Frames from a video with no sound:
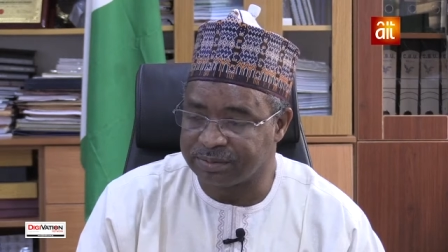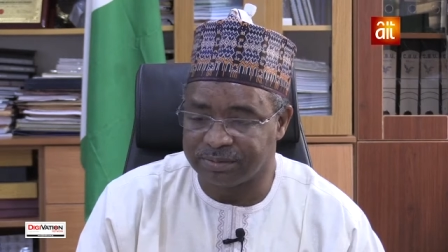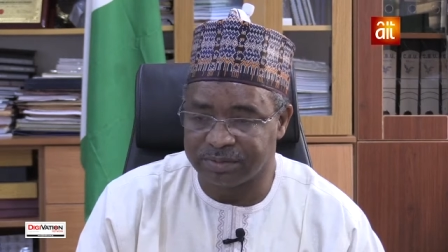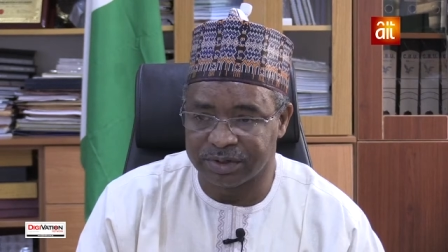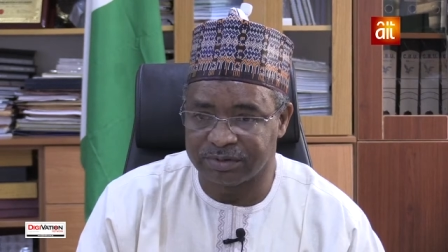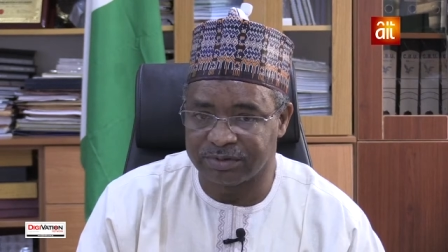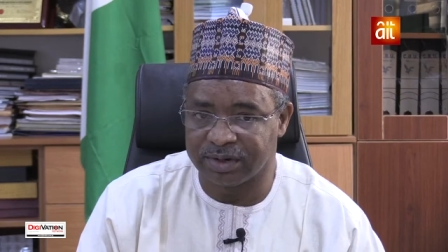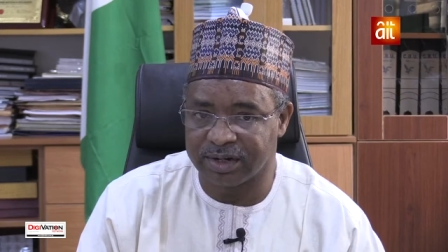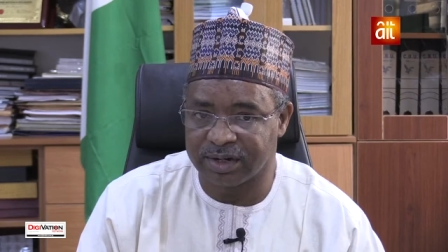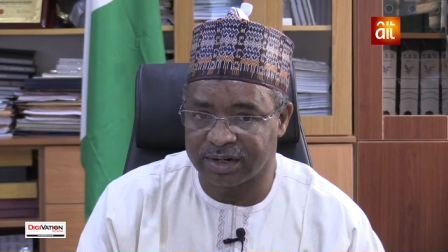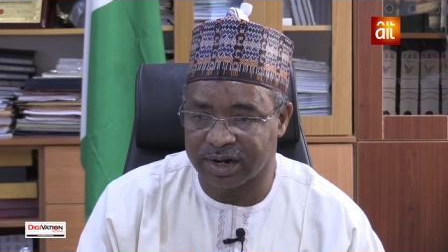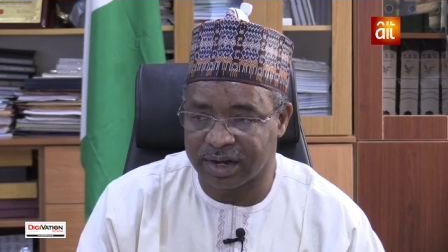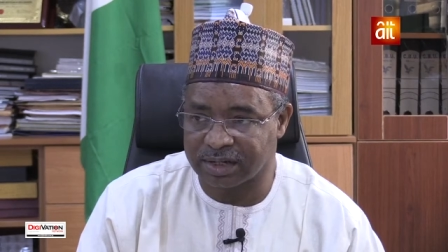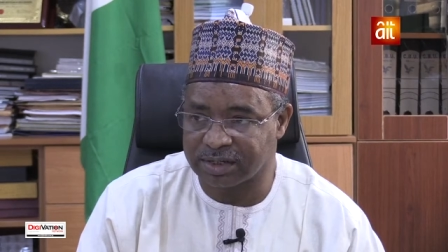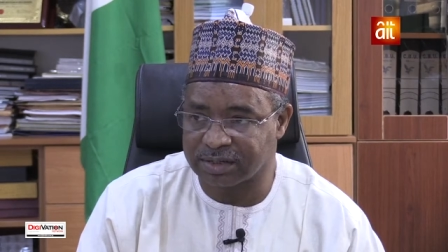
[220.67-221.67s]
Between
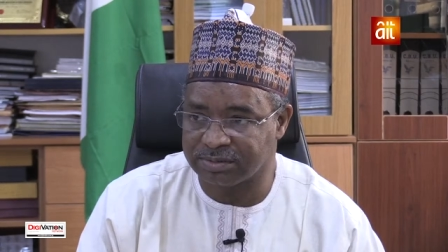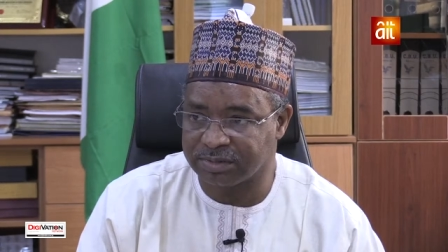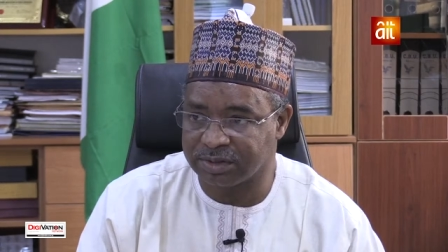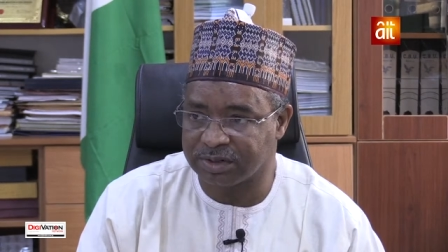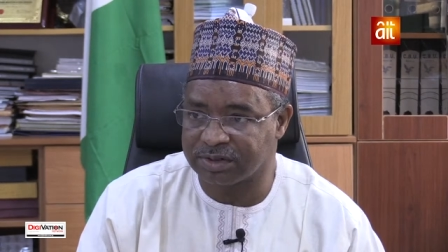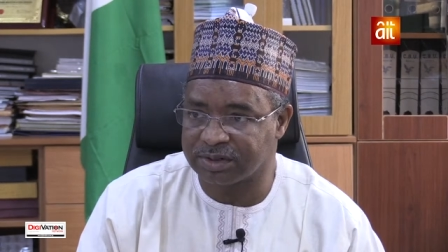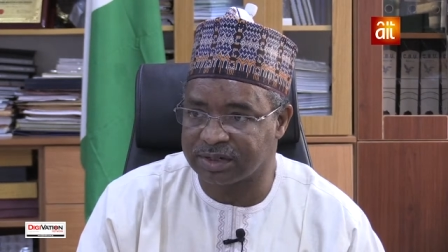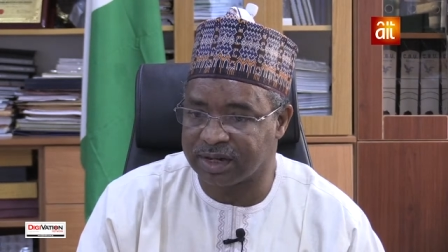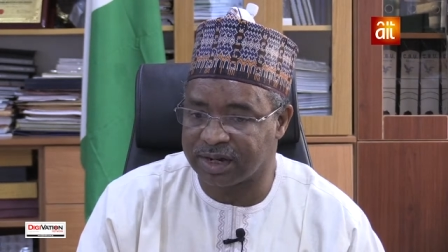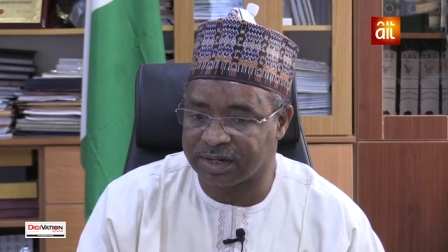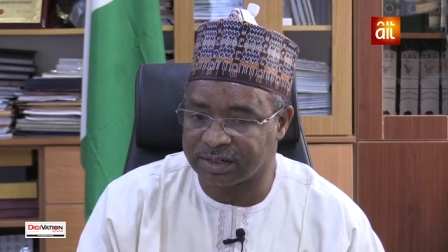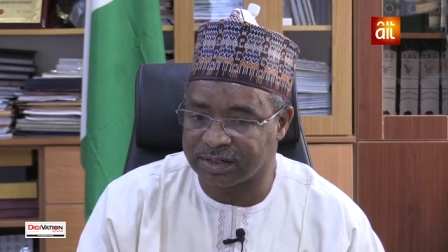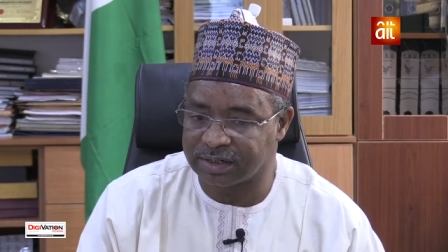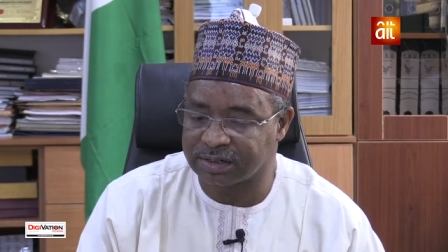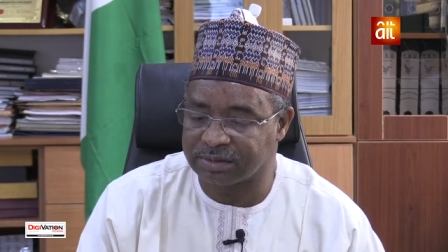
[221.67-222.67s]
last month
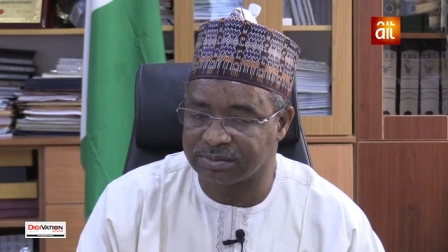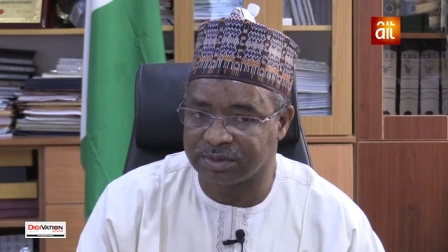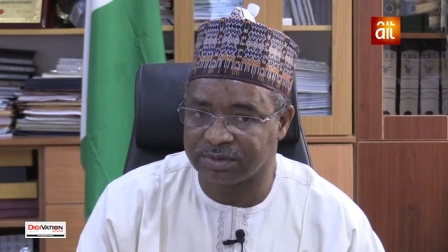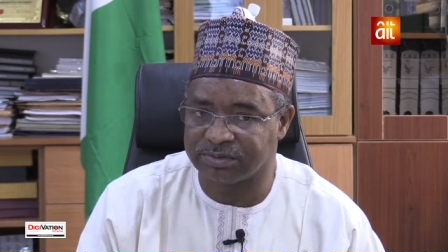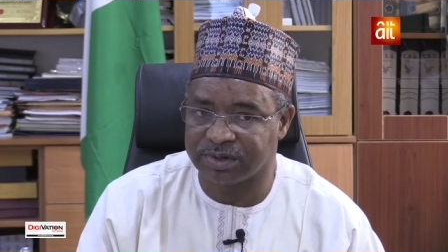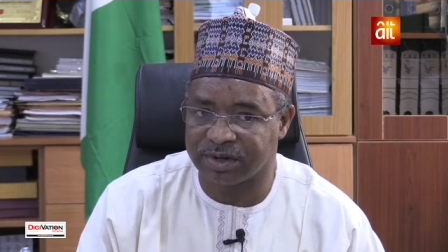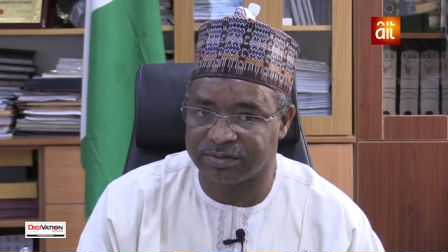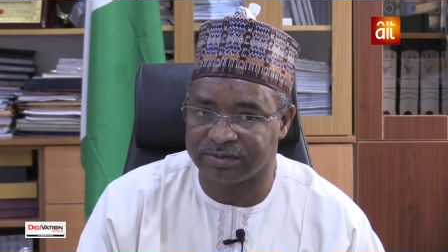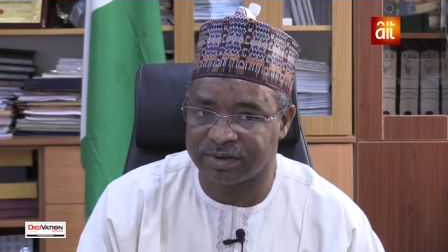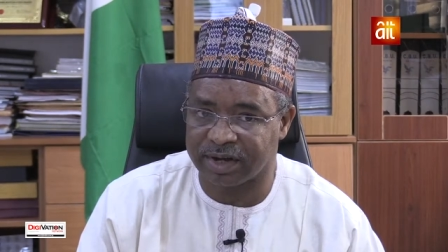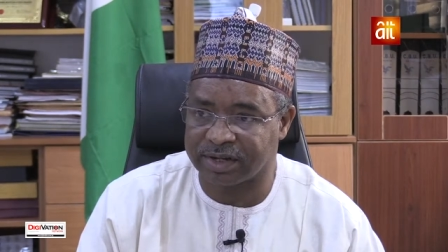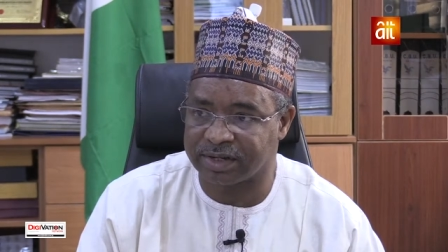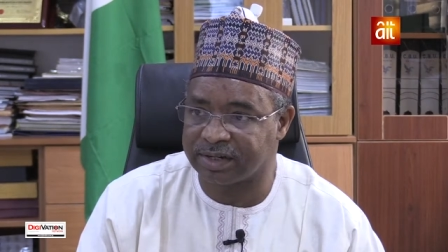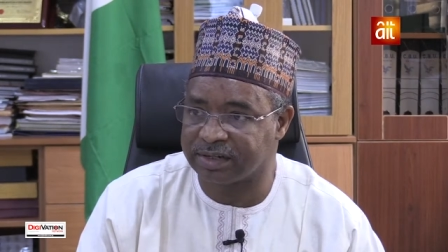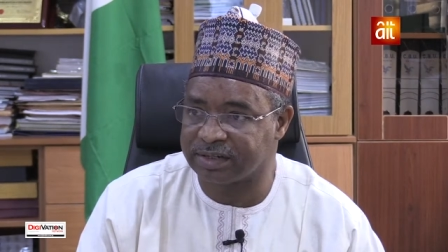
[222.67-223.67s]
and this month, we have
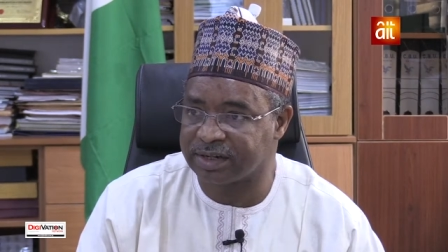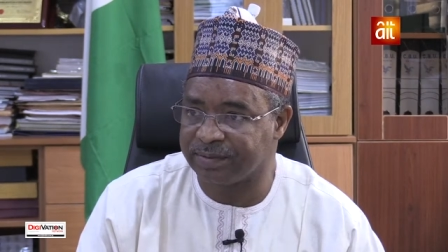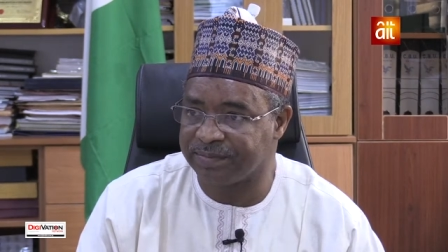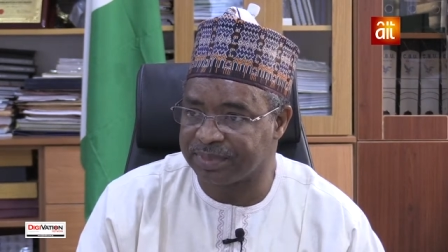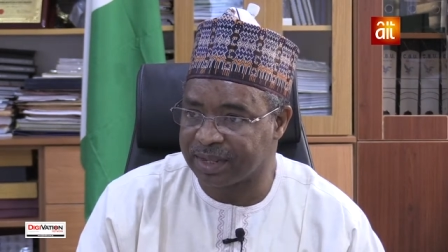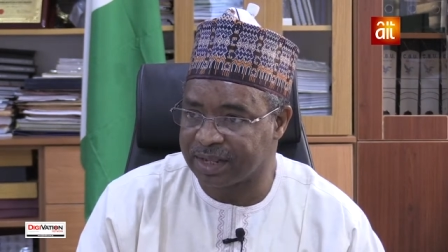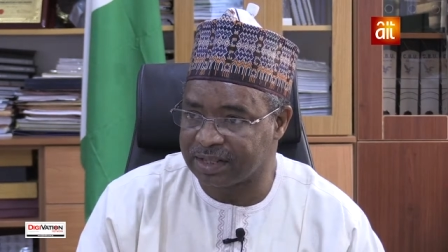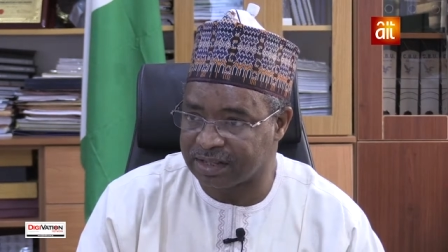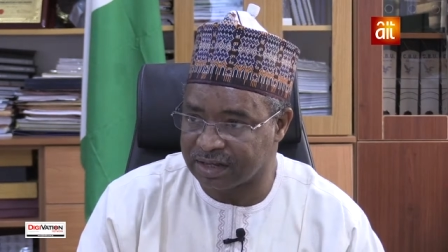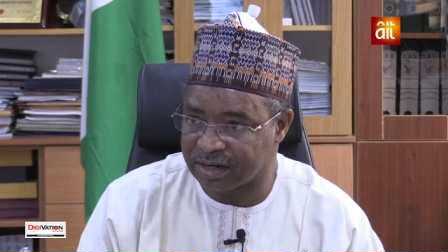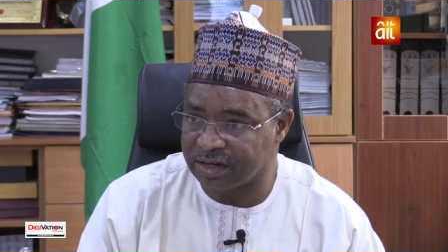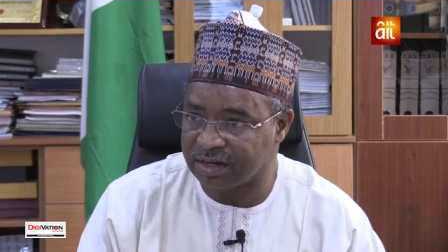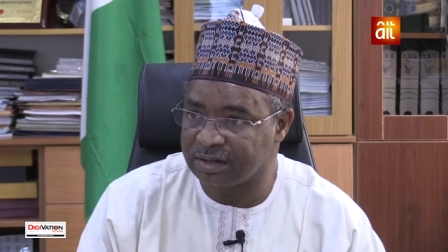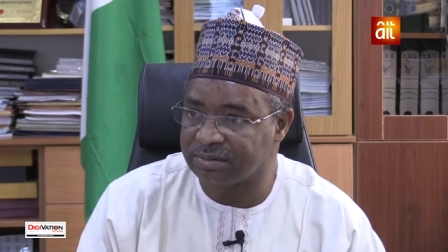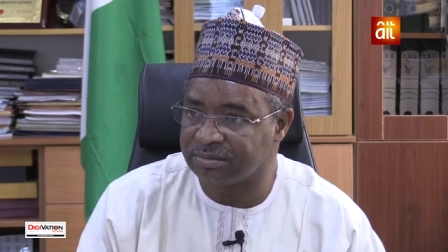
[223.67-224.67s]
added
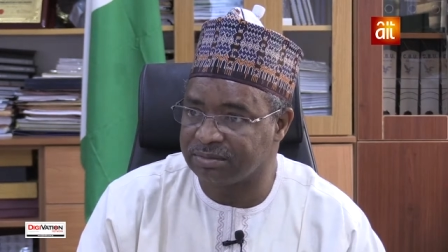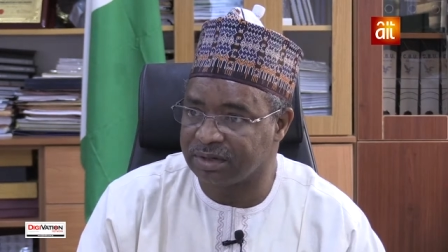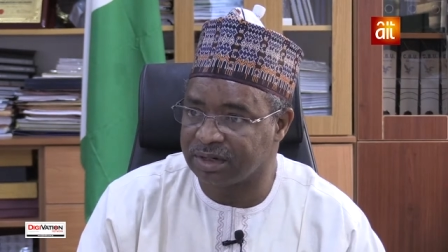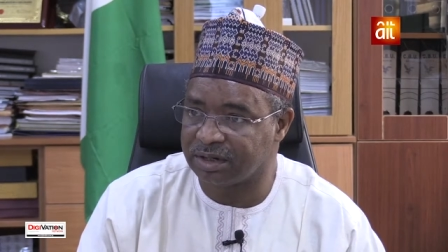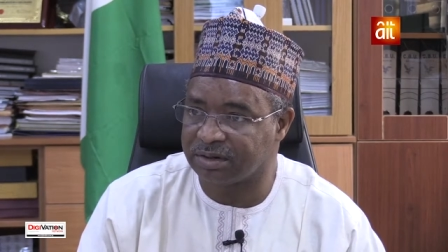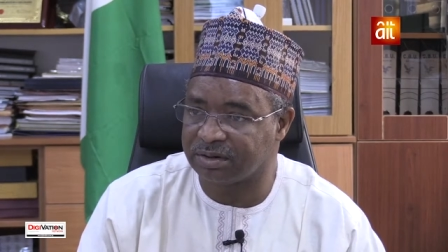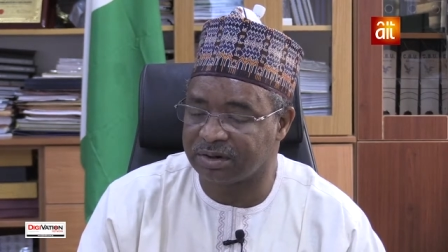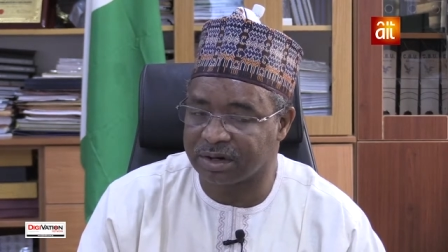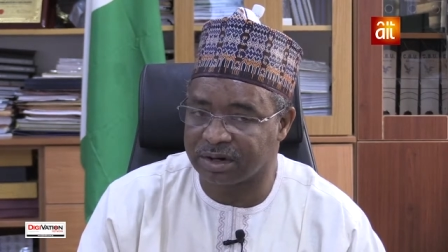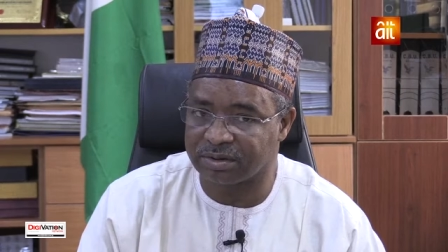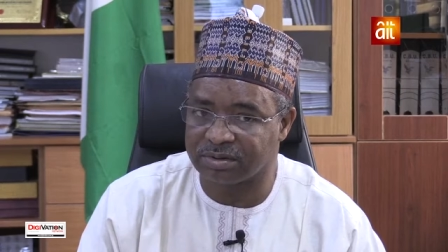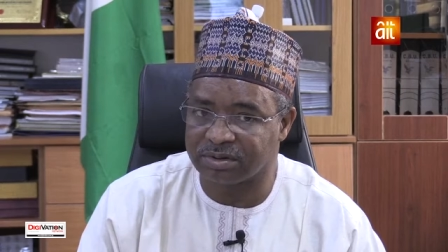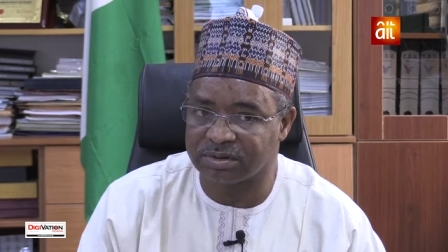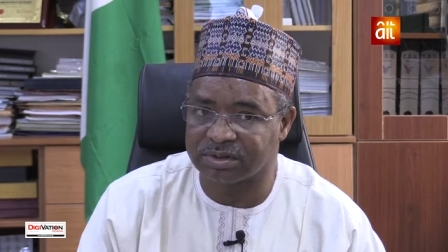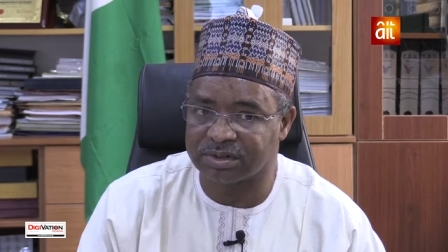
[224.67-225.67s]
3 million
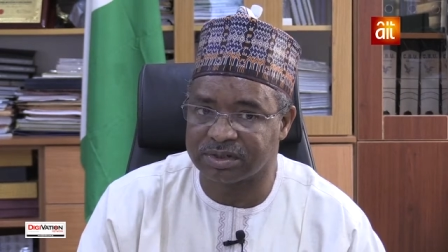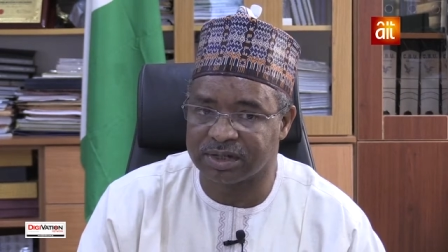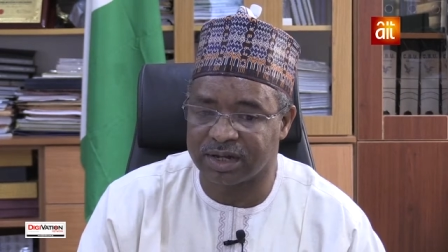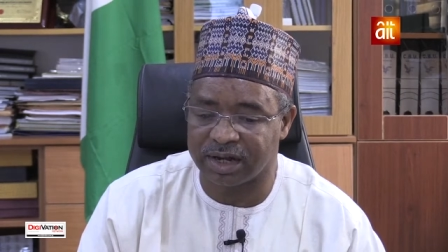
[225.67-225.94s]
records.